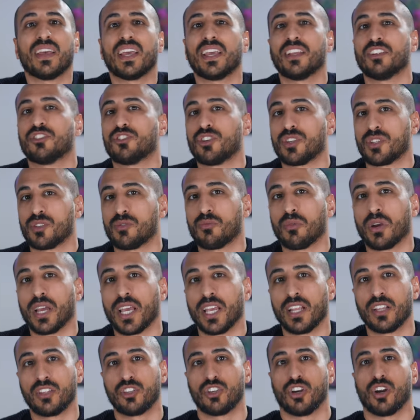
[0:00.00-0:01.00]
the interest
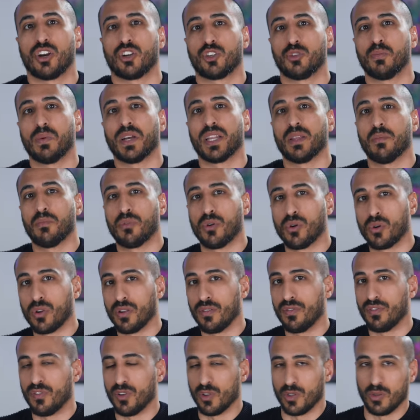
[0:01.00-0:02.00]
rate charged by the
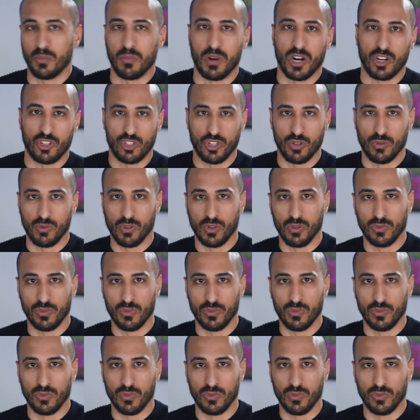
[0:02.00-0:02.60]
broker for the margin